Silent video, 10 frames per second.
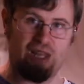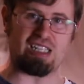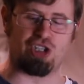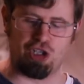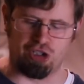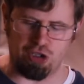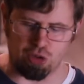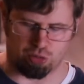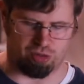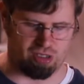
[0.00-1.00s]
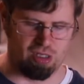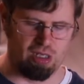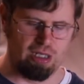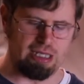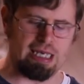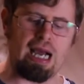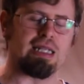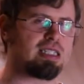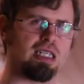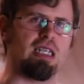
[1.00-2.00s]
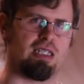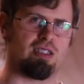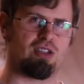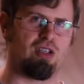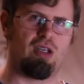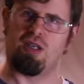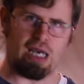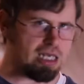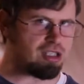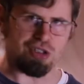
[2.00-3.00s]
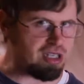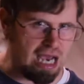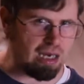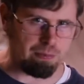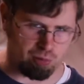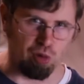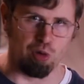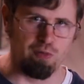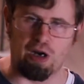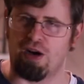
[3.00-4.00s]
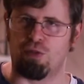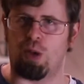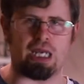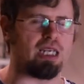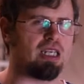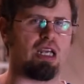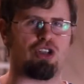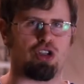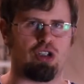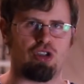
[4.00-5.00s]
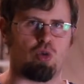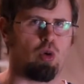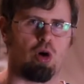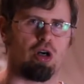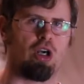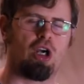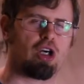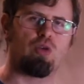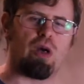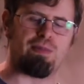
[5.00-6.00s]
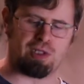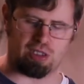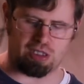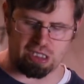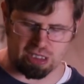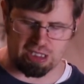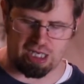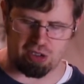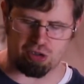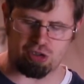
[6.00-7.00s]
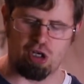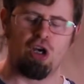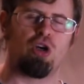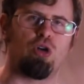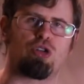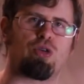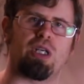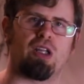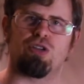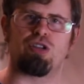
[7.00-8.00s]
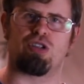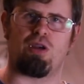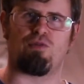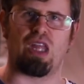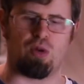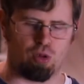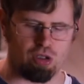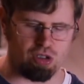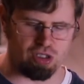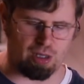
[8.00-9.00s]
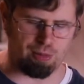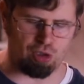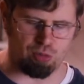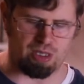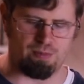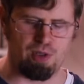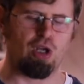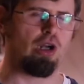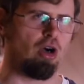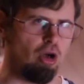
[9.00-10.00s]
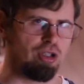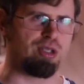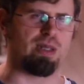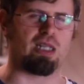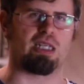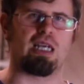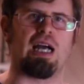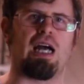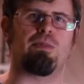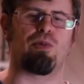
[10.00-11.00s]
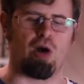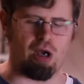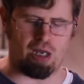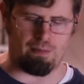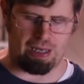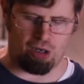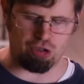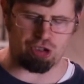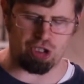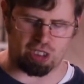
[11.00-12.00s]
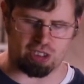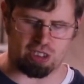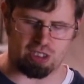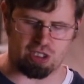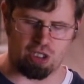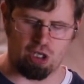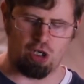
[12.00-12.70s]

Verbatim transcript: that's good news. God sees and does not approve of wicked nations or corrupt dictators who treat others as if they were subhuman. Ultimately, God brought about justice